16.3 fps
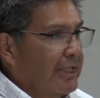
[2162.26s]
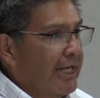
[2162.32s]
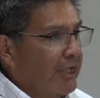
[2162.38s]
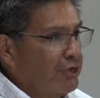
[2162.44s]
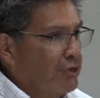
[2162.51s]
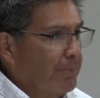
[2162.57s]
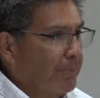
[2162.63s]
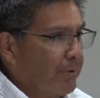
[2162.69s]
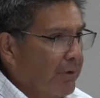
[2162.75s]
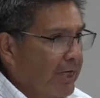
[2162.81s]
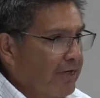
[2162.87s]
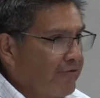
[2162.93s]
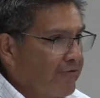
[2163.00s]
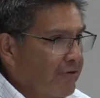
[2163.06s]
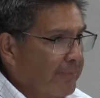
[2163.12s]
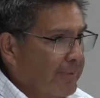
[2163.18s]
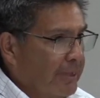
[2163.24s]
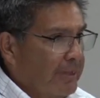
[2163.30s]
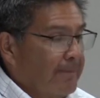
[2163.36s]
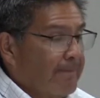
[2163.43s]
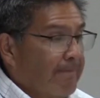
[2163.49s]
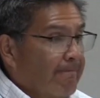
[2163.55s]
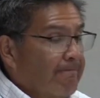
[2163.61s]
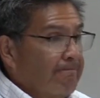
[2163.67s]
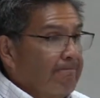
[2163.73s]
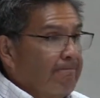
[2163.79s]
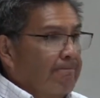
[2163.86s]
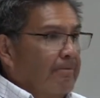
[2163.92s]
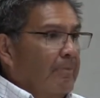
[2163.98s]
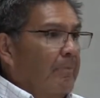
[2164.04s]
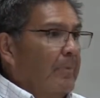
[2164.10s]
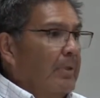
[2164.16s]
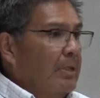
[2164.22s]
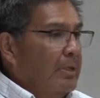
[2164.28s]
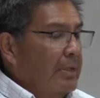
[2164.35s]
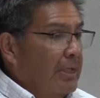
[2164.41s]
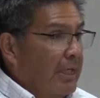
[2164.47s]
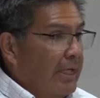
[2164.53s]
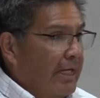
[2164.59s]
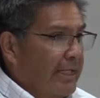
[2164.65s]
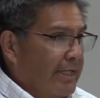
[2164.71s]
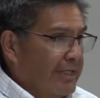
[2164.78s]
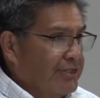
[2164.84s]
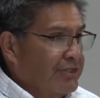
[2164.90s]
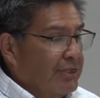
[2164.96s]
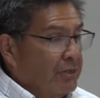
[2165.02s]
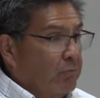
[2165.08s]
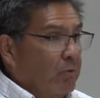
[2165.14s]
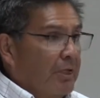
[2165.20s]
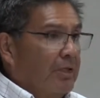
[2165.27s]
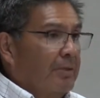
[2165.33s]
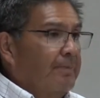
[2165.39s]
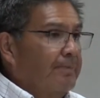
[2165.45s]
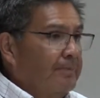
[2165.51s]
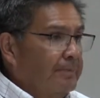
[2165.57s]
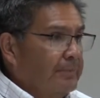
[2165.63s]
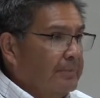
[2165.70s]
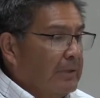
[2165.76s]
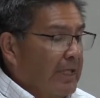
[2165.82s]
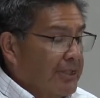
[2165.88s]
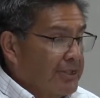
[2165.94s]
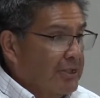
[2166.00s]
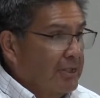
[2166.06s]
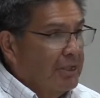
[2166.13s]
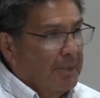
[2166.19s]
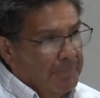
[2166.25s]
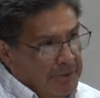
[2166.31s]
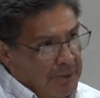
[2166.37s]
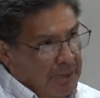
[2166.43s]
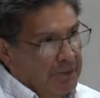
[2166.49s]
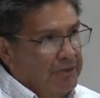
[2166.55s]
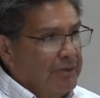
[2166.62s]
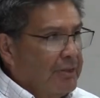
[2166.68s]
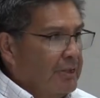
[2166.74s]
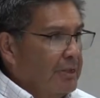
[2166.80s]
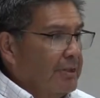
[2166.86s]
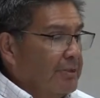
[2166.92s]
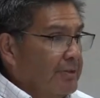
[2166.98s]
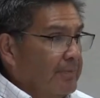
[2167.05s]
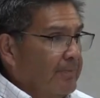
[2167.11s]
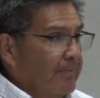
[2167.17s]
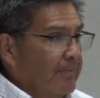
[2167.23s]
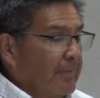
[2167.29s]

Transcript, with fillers: "Can you pray for me?" And I said, "Well." I said, Let me tell you this.